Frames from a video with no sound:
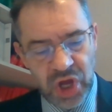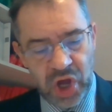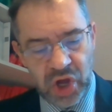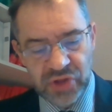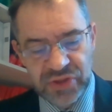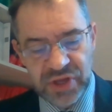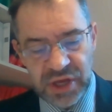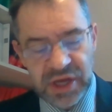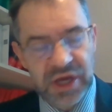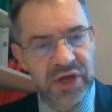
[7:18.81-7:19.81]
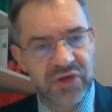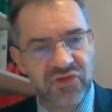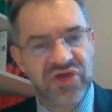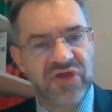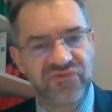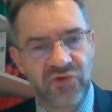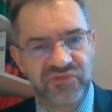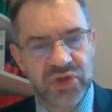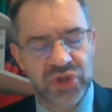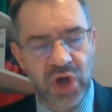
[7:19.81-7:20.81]
on the
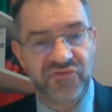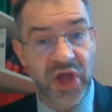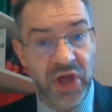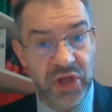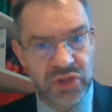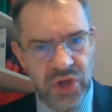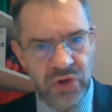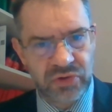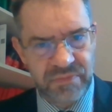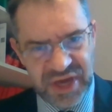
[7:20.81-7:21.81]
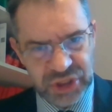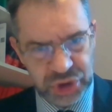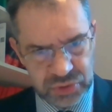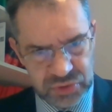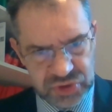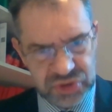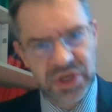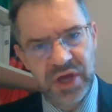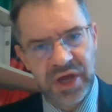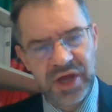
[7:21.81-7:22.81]
enforcement of unknown measures
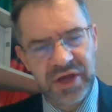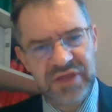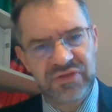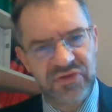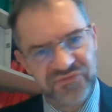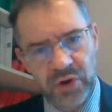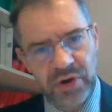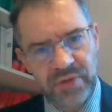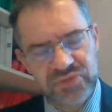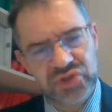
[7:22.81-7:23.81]
in the forum.